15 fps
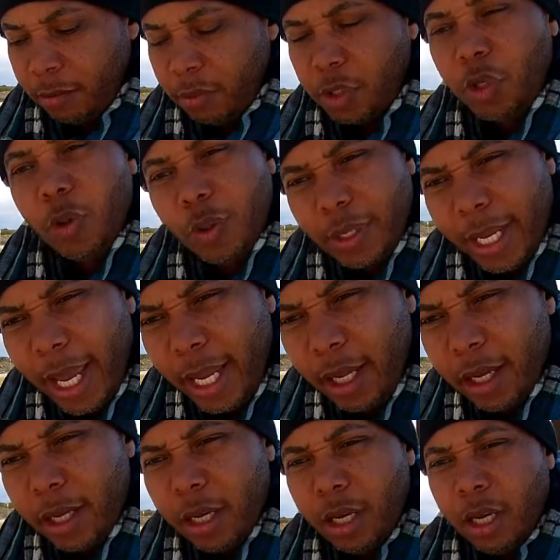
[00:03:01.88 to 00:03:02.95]
Tuesday,
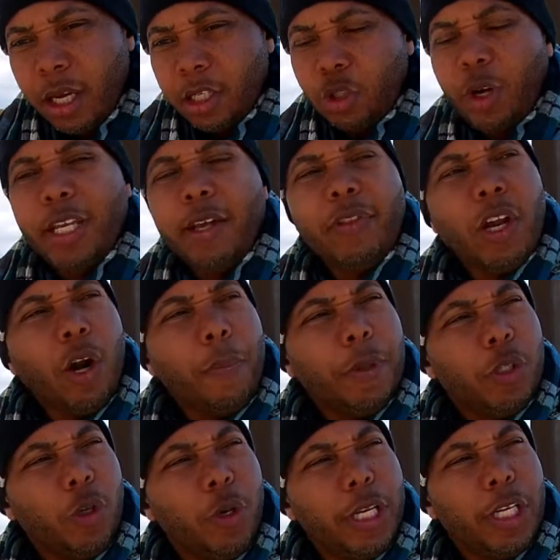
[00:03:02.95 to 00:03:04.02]
trying to get that
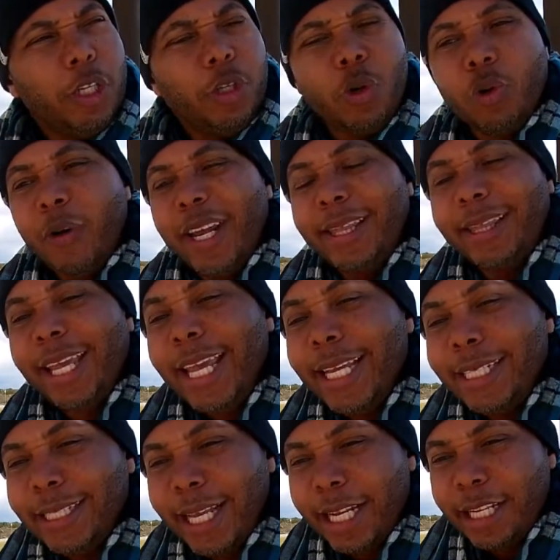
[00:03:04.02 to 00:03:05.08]
opportunity to do great
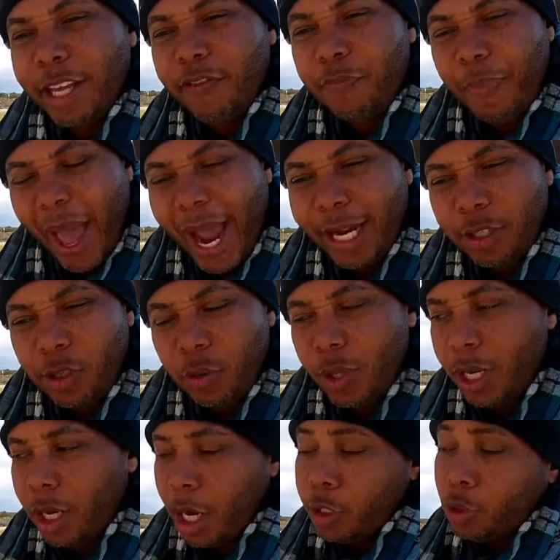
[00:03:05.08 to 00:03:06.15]
things and give back to the
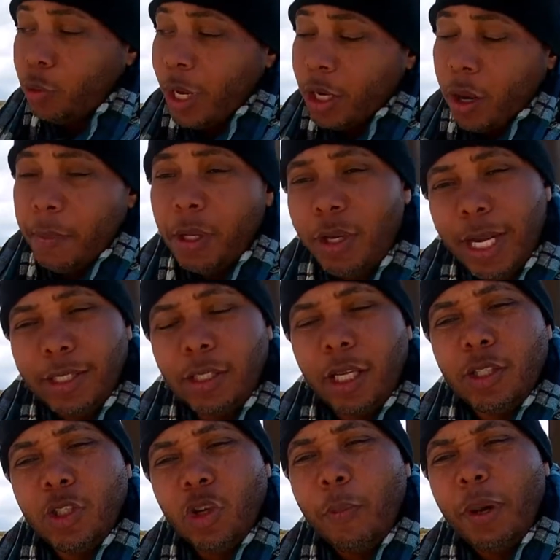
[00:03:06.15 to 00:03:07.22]
country and community that's
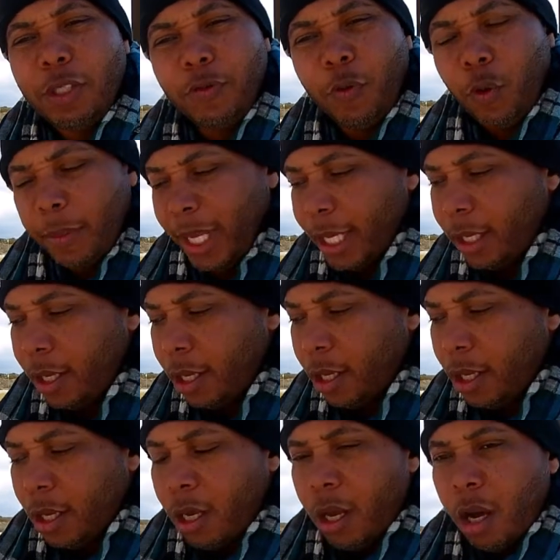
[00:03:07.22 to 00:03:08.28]
done so much for me.
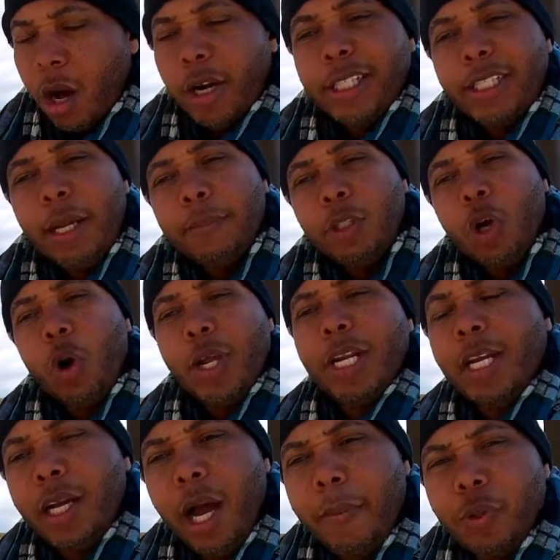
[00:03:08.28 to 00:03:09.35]
On the same token,
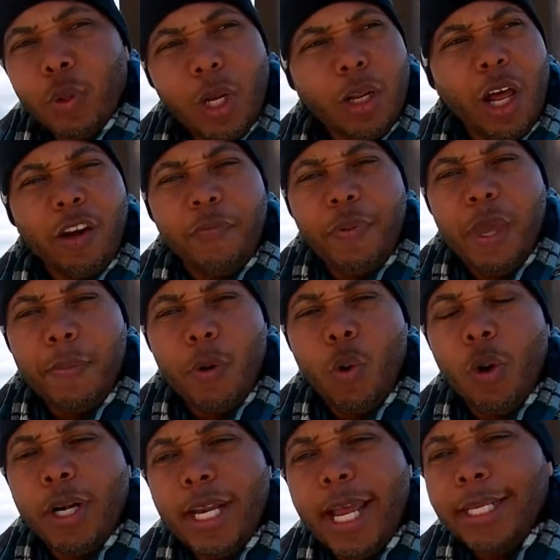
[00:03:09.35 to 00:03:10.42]
it comes with a lot of people who
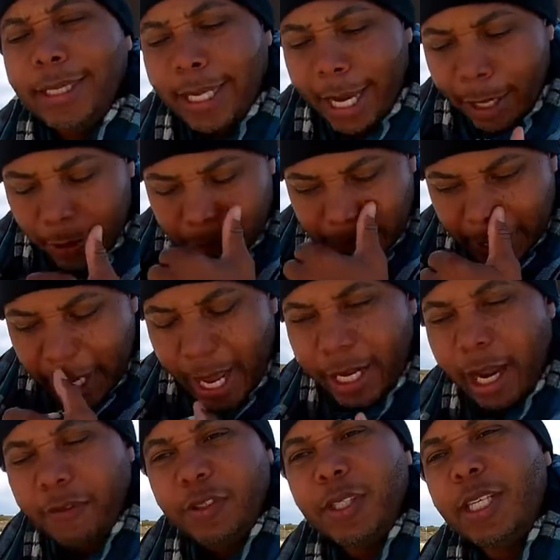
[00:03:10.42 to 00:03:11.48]
are naysayers,
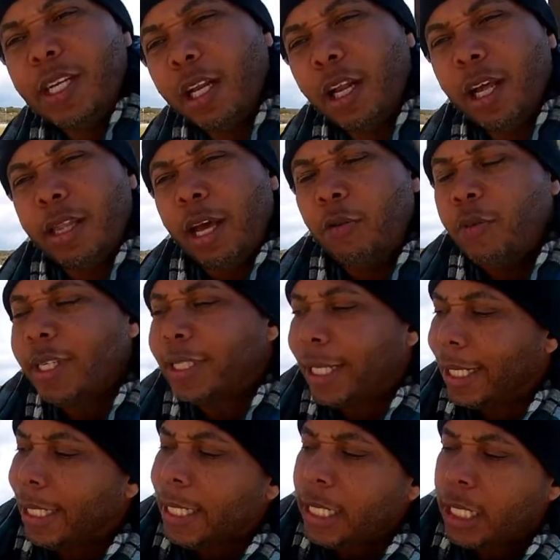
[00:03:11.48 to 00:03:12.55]
and I've seen a lot of that
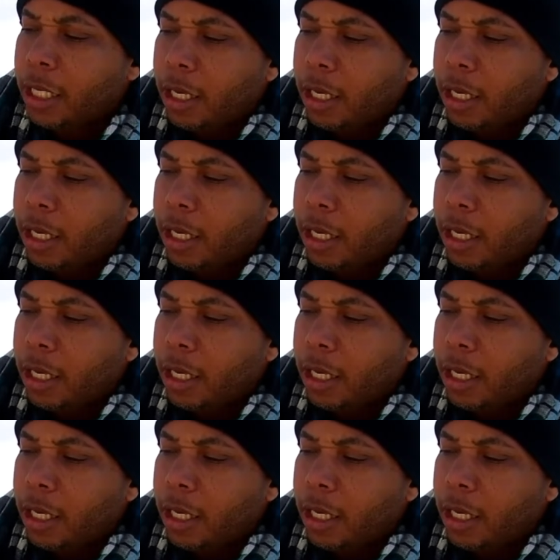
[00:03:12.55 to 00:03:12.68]
recently,